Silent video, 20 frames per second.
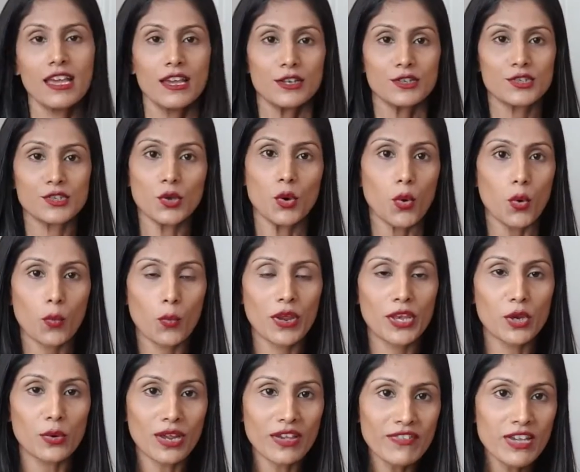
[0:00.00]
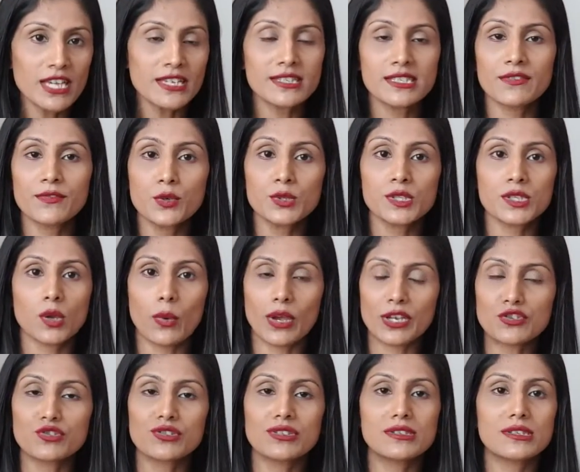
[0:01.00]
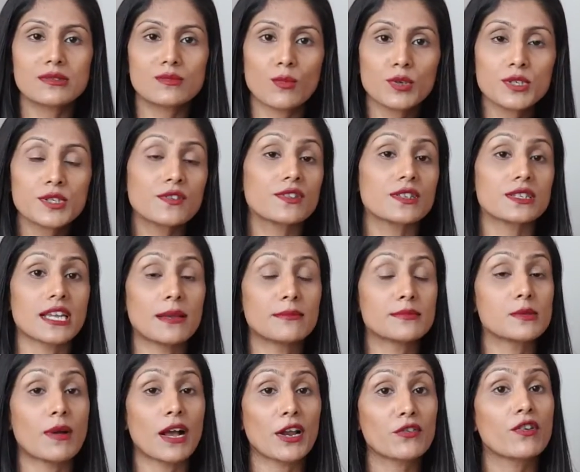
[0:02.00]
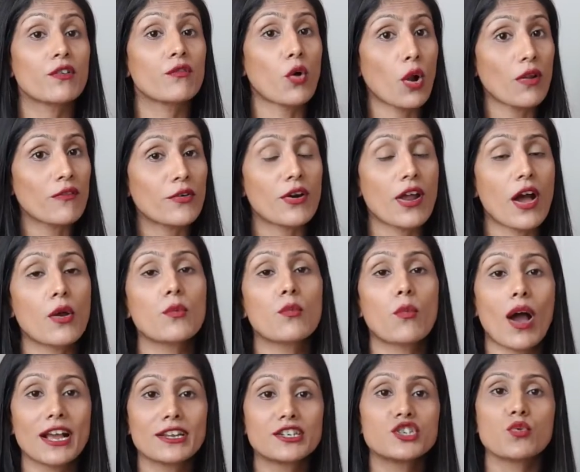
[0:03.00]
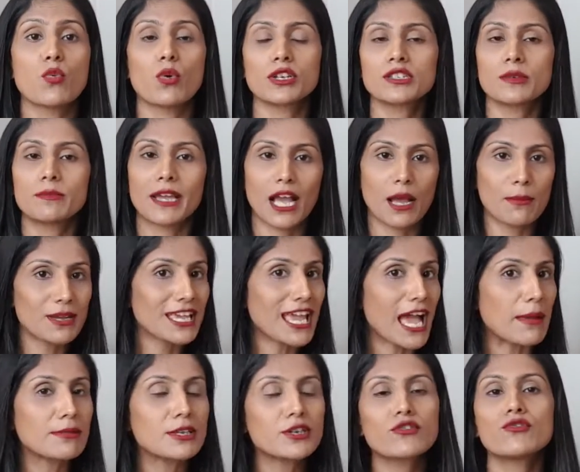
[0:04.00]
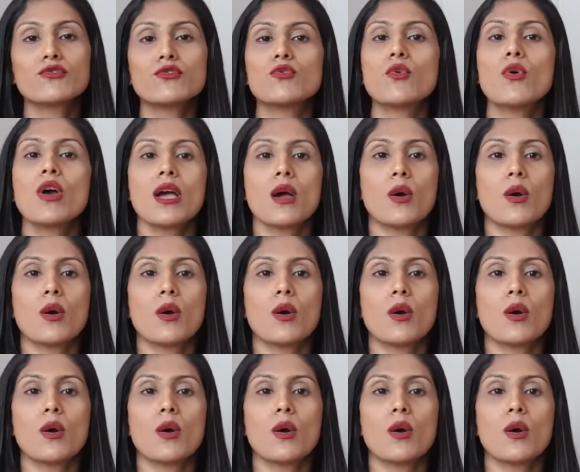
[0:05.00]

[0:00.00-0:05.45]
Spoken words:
So when you're giving interviews, the questions most of the times might revolve around why do you want to become a cabin crew?